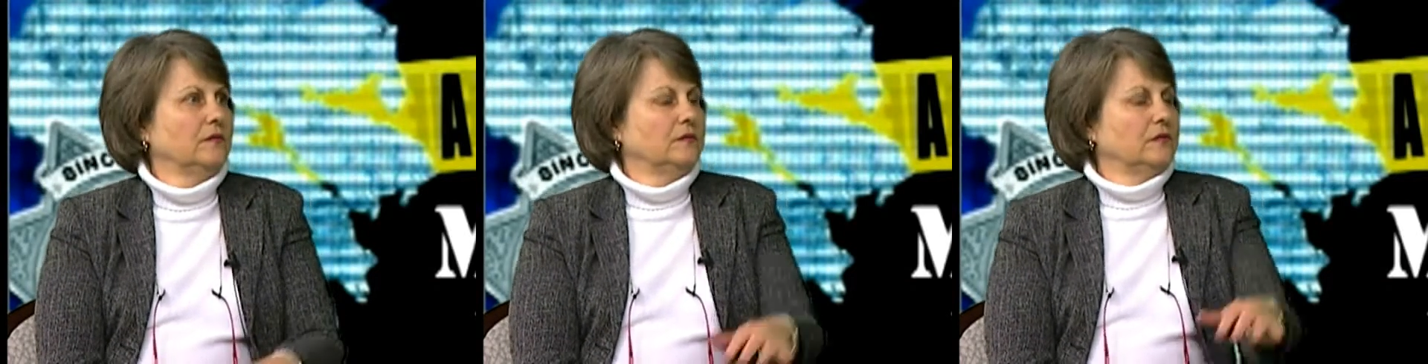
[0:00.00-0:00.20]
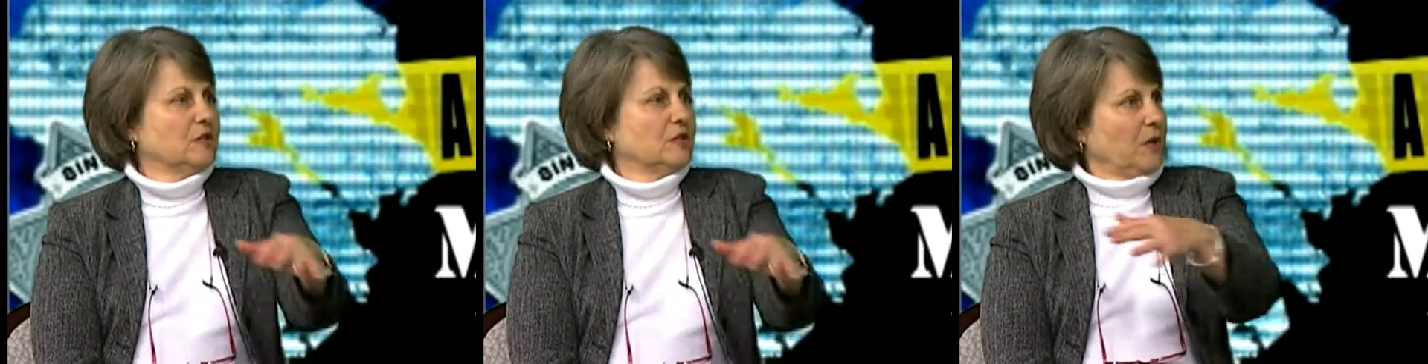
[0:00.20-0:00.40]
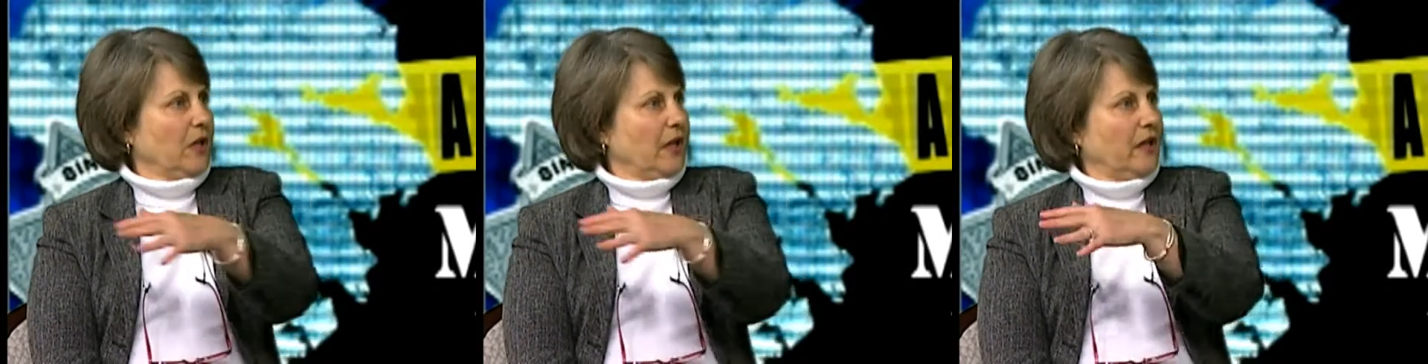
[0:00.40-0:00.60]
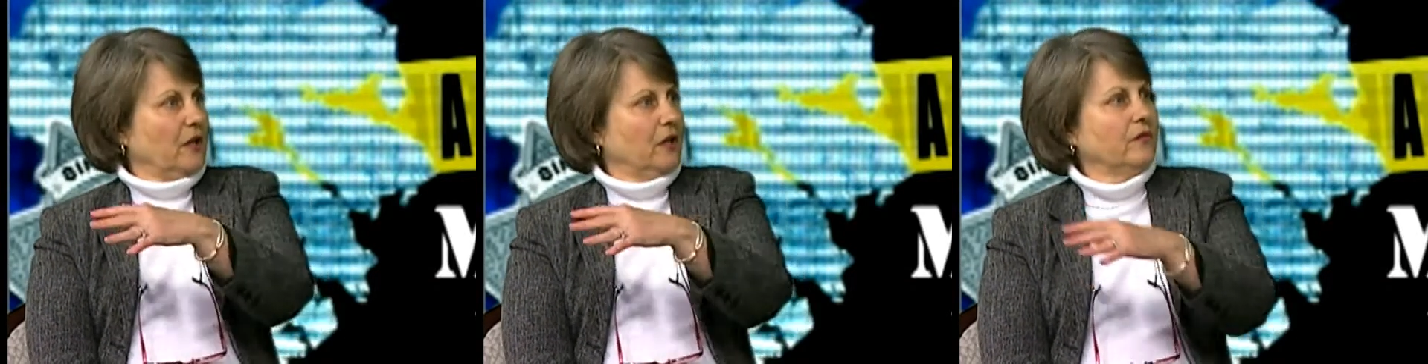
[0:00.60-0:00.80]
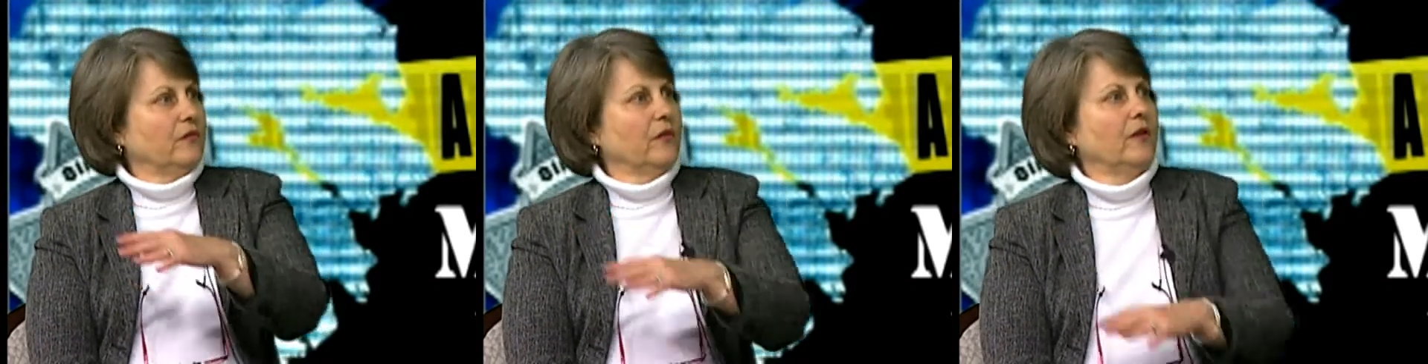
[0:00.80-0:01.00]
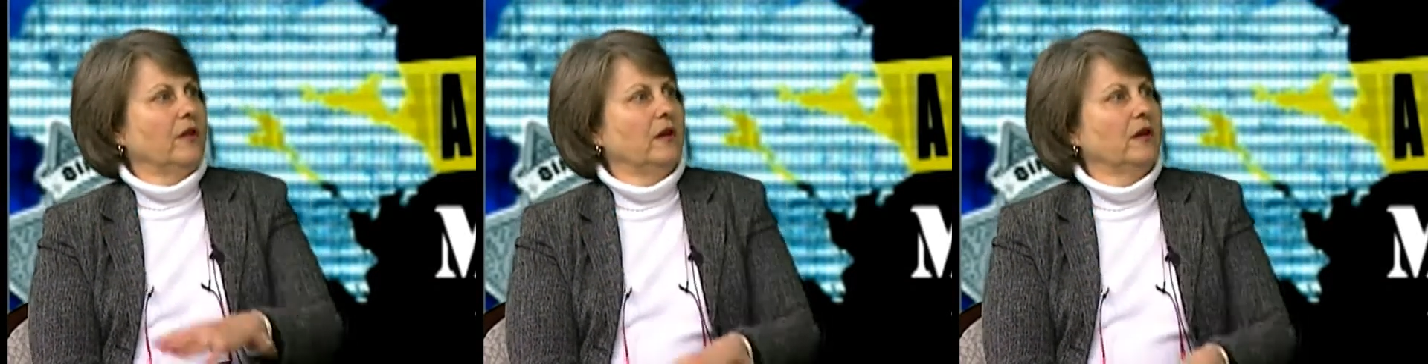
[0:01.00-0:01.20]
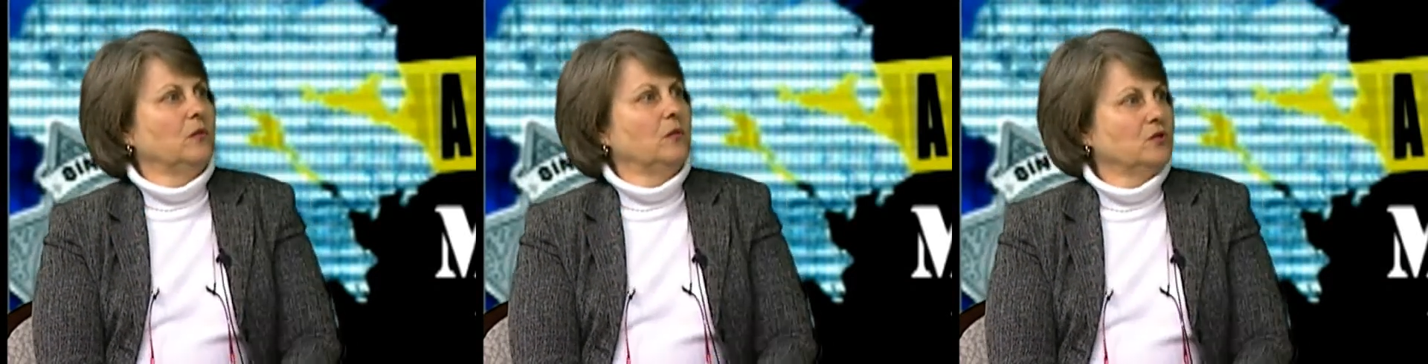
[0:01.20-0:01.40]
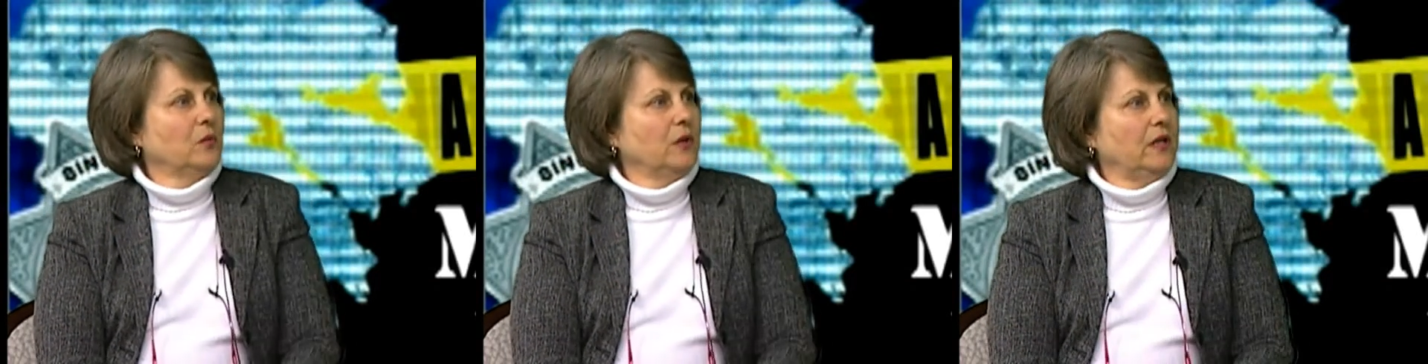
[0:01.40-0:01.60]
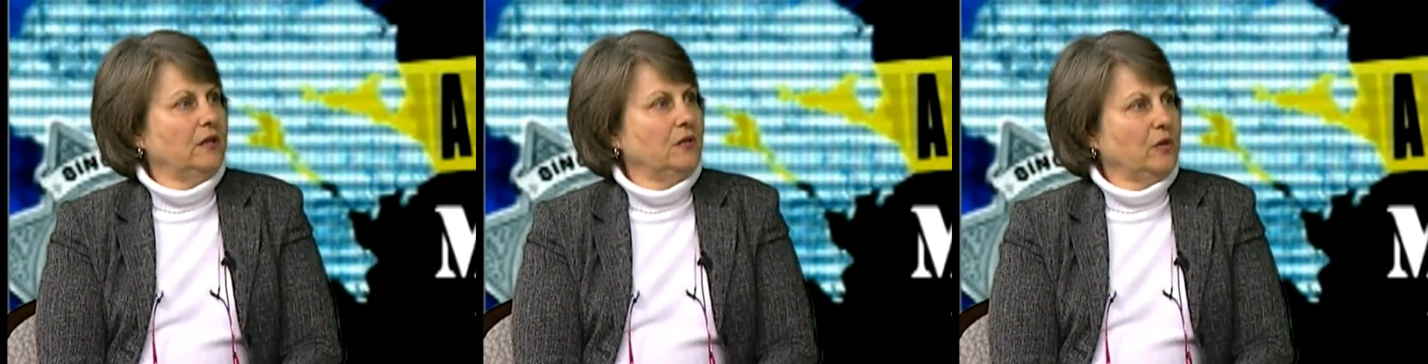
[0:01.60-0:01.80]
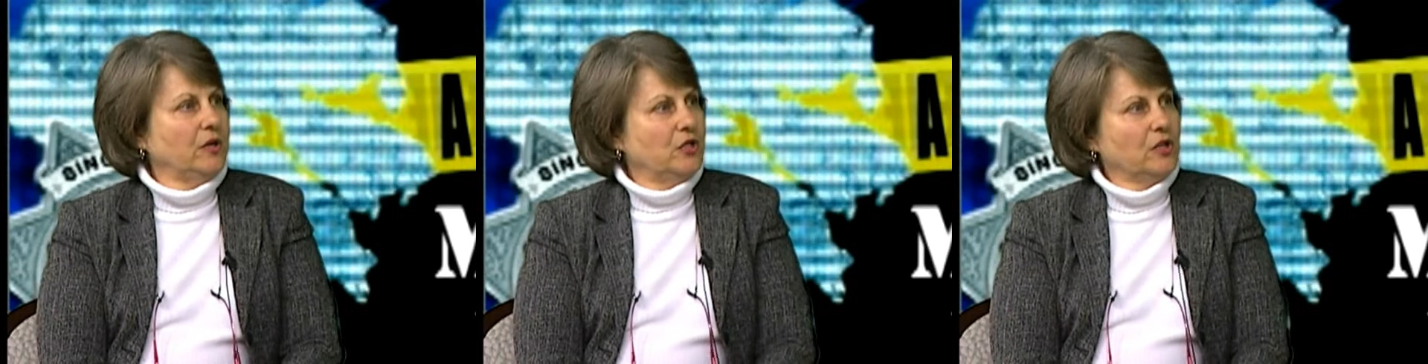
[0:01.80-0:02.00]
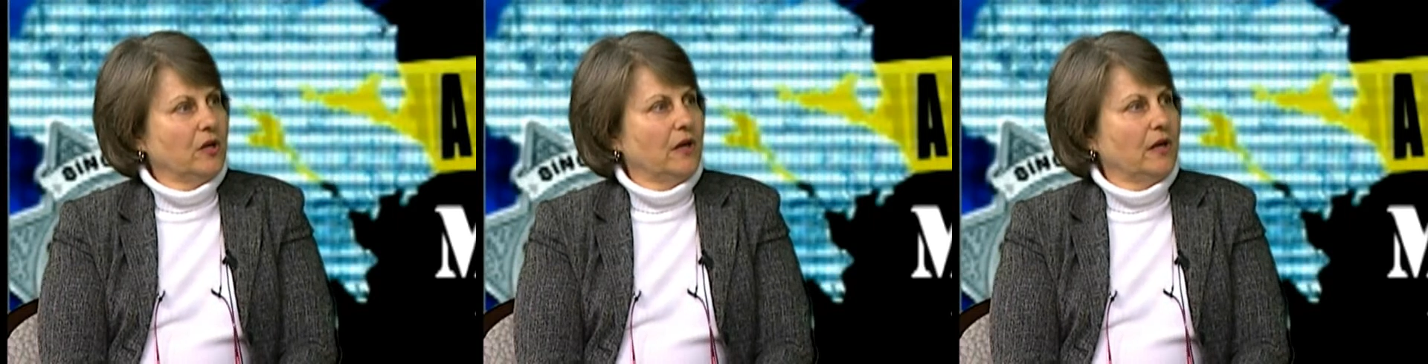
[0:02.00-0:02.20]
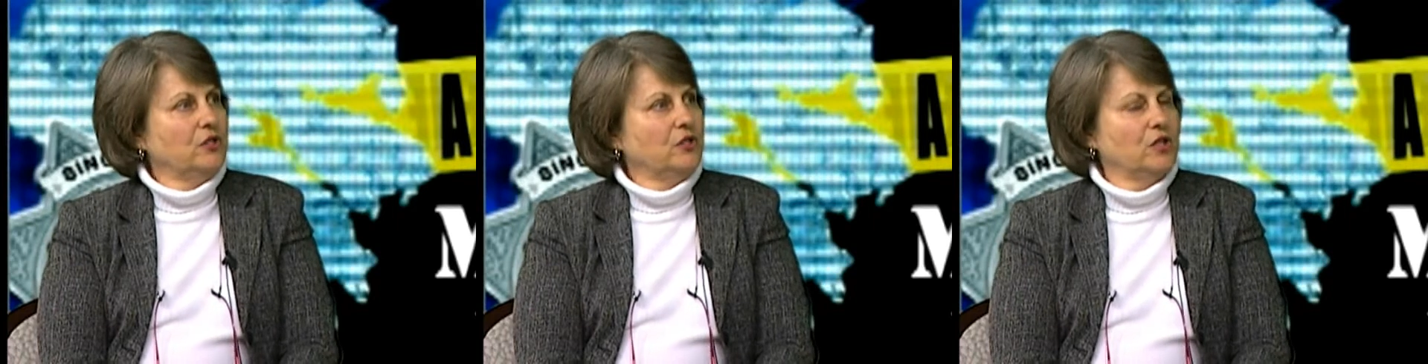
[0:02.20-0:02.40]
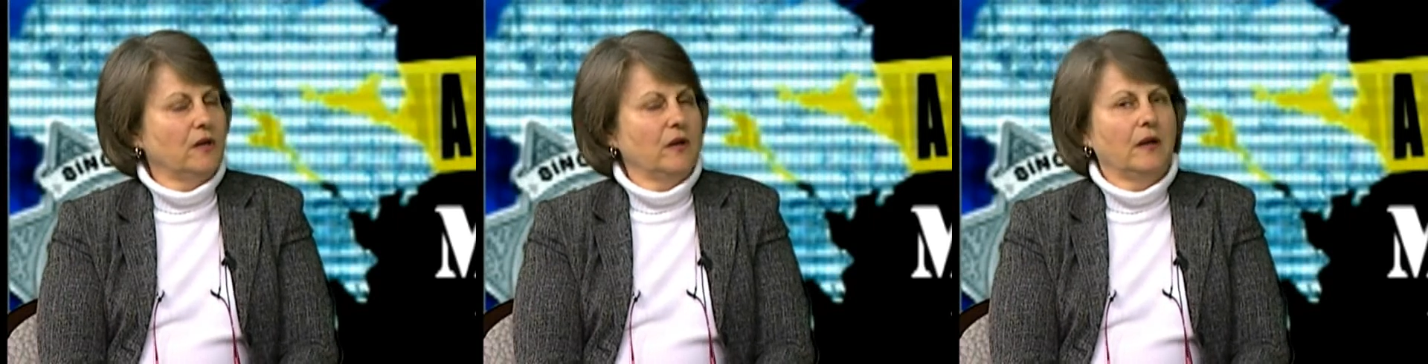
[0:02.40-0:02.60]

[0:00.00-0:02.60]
display over there, which we, we judge,